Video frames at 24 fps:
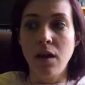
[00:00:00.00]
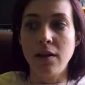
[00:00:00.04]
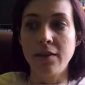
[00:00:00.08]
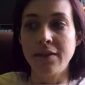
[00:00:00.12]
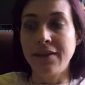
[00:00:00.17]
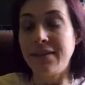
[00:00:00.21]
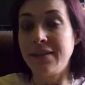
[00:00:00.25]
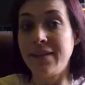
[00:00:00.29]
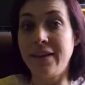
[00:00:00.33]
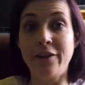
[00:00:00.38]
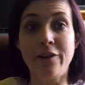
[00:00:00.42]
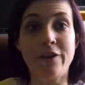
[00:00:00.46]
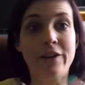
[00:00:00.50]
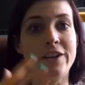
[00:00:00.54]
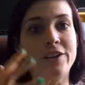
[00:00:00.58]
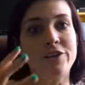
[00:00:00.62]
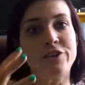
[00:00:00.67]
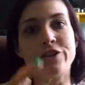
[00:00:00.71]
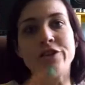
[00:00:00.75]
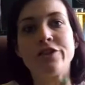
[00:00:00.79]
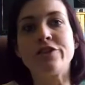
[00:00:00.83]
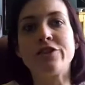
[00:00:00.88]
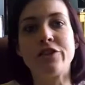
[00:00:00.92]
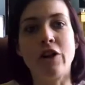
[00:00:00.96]
The entire
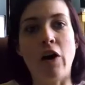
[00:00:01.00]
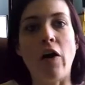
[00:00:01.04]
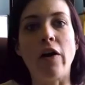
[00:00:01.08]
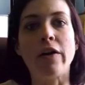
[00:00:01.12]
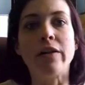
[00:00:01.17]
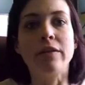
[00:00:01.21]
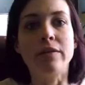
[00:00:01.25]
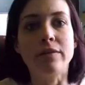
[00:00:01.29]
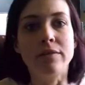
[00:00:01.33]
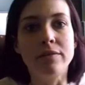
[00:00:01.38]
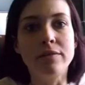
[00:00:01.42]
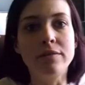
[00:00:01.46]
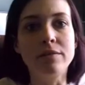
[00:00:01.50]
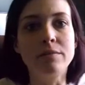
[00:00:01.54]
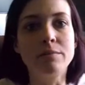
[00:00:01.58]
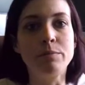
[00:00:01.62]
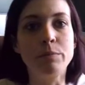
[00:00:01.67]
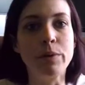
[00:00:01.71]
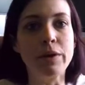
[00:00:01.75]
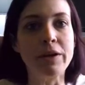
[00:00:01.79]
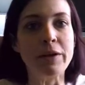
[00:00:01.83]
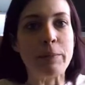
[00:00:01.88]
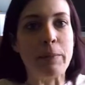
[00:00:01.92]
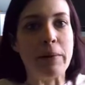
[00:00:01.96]
kitchen's gone,
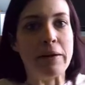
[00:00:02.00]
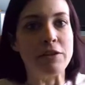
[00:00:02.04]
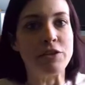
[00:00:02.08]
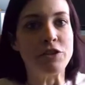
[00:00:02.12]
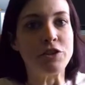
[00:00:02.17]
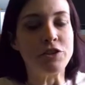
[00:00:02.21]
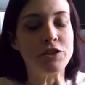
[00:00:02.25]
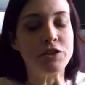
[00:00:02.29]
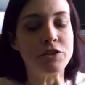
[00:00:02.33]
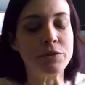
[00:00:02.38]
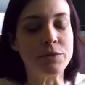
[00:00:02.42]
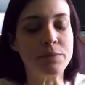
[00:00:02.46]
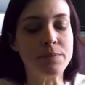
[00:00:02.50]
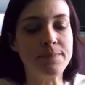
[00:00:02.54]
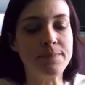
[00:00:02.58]
pretty much.